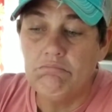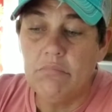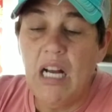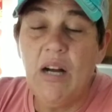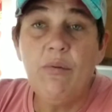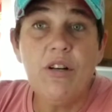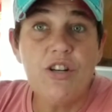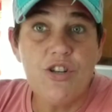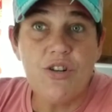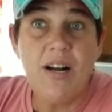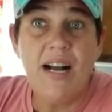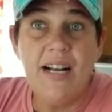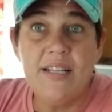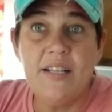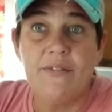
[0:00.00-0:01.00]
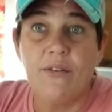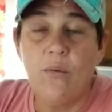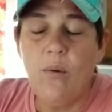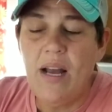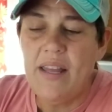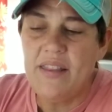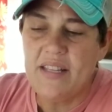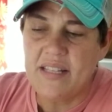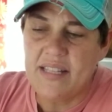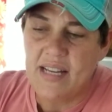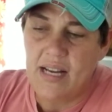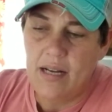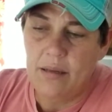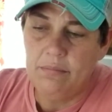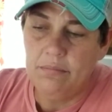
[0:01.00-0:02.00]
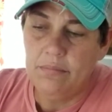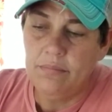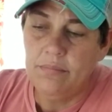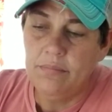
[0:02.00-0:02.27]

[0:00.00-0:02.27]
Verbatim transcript: I want to try a different way this time.